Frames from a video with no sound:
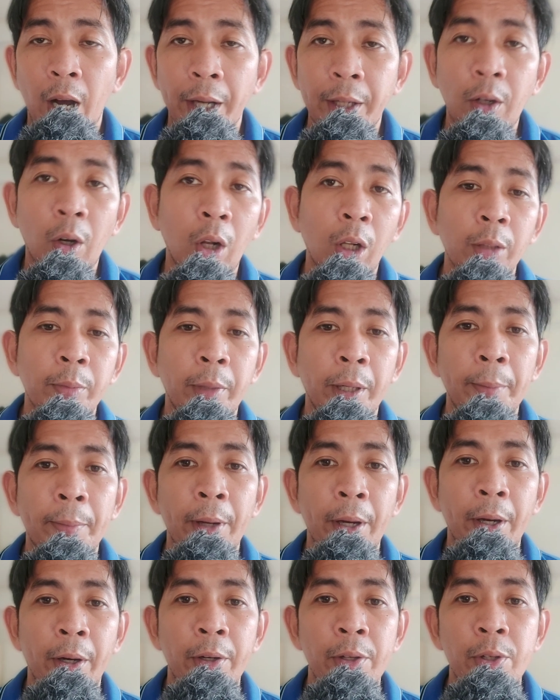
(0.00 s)
I called my
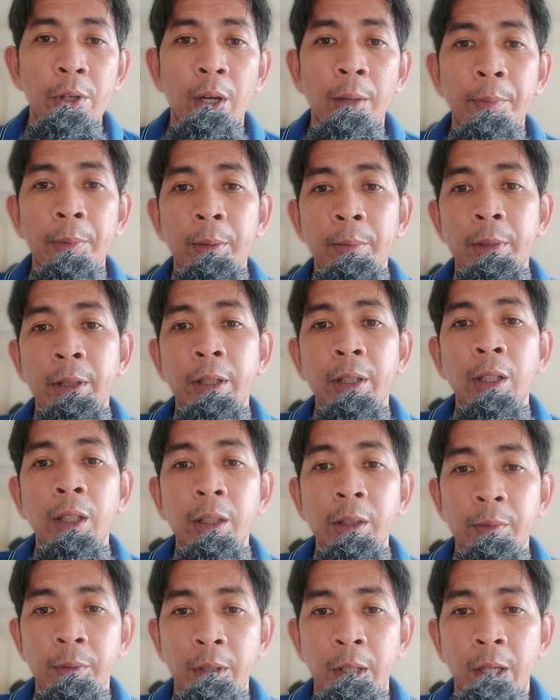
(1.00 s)
parents up in
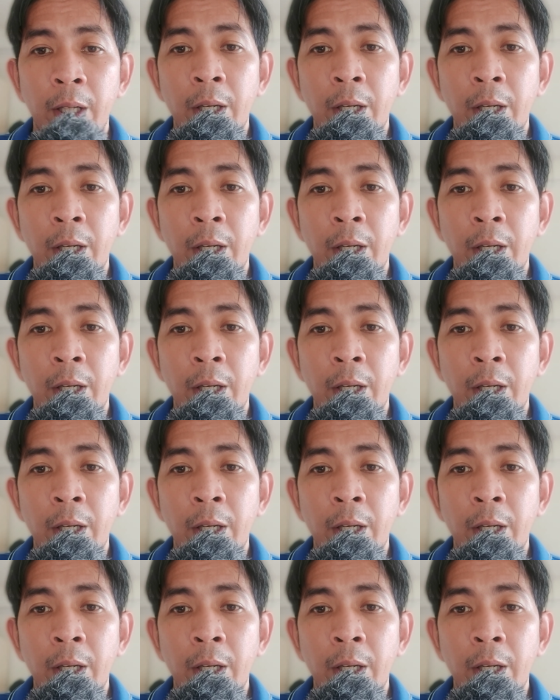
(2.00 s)
Manila